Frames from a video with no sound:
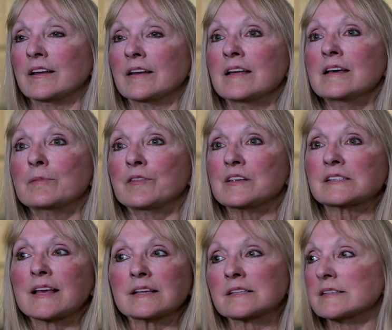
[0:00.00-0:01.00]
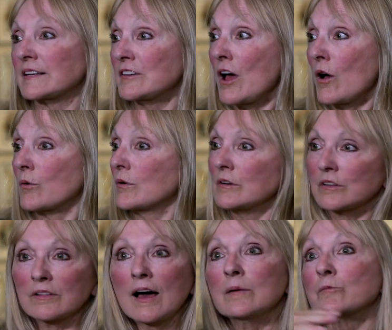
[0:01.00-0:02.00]
And but this case is like, no,
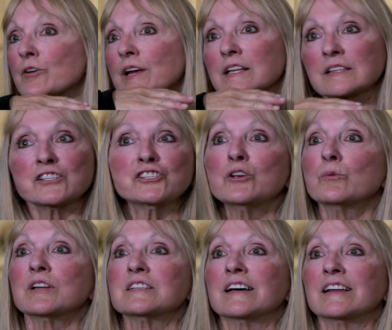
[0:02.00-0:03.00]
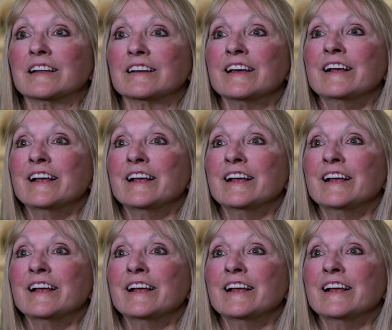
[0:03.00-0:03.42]
lime green, she would have done it.